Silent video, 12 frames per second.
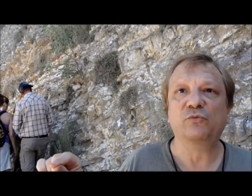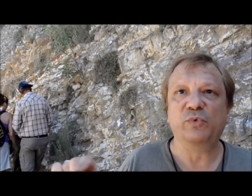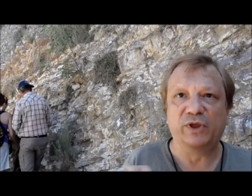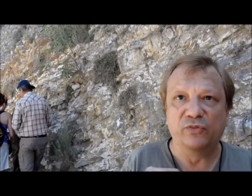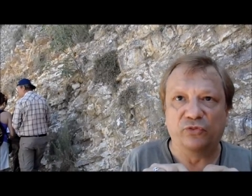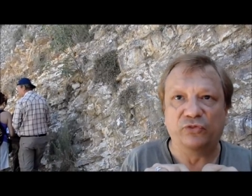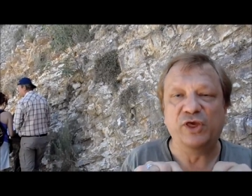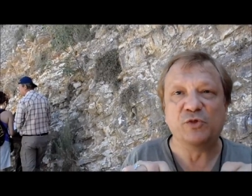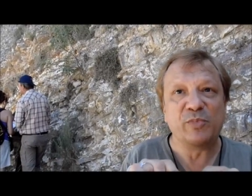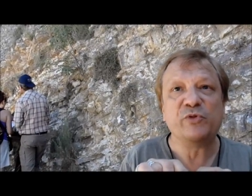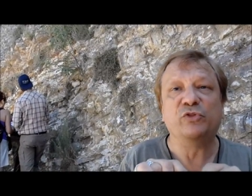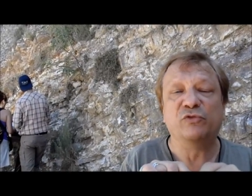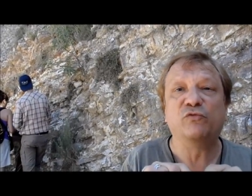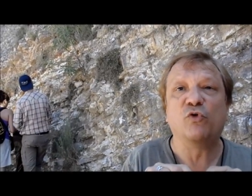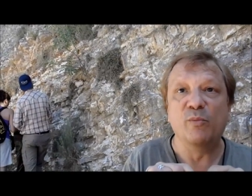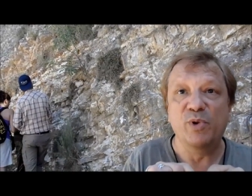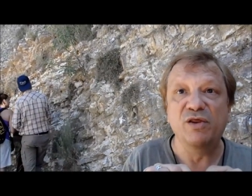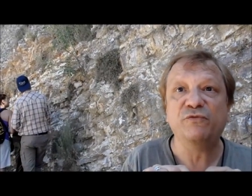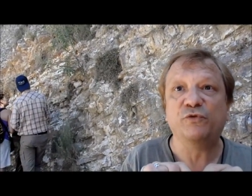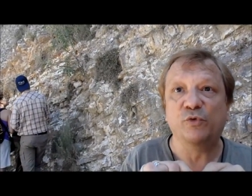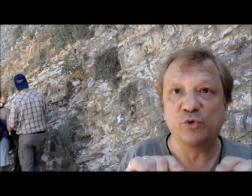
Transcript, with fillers: we can see, especially the foraminifera,